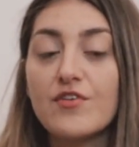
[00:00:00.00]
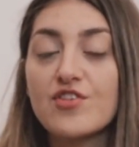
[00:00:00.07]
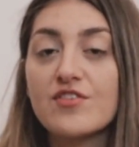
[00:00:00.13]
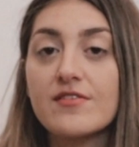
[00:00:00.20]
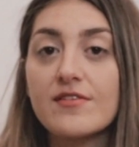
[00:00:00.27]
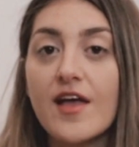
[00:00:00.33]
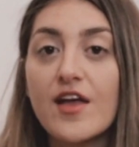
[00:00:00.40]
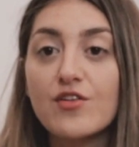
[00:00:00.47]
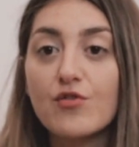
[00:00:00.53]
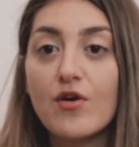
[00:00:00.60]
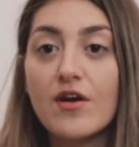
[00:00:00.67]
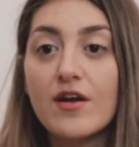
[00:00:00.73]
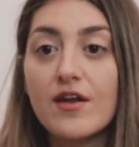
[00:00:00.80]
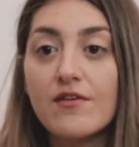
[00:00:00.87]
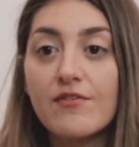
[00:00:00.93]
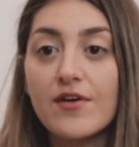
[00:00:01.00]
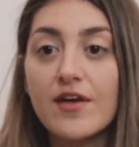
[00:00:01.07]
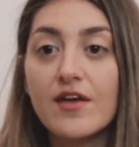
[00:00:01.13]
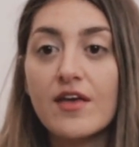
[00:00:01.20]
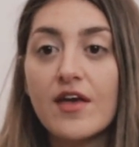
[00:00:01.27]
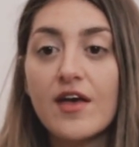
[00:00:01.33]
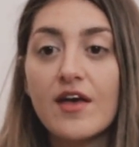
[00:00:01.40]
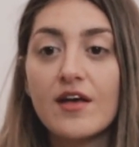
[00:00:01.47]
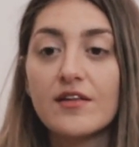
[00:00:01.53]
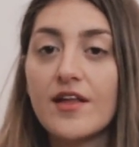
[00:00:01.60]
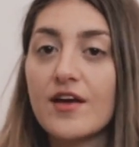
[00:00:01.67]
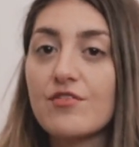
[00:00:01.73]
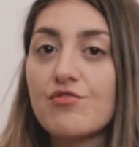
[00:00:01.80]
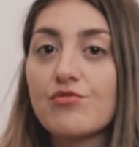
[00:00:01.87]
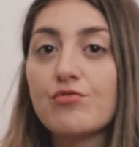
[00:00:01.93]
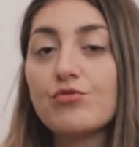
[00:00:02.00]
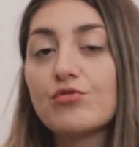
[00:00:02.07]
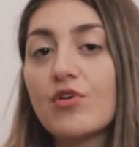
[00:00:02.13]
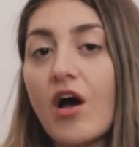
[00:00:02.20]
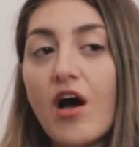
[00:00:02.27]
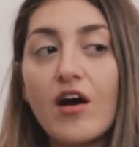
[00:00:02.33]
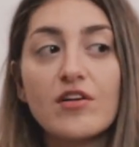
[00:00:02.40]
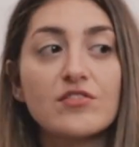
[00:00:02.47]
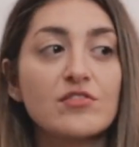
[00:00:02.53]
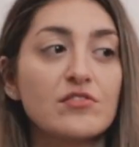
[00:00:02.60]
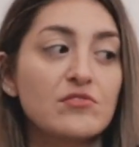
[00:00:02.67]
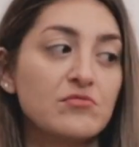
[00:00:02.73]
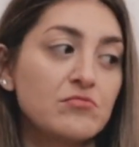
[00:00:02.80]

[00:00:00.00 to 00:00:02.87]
which state you are living. Like Stuttgart,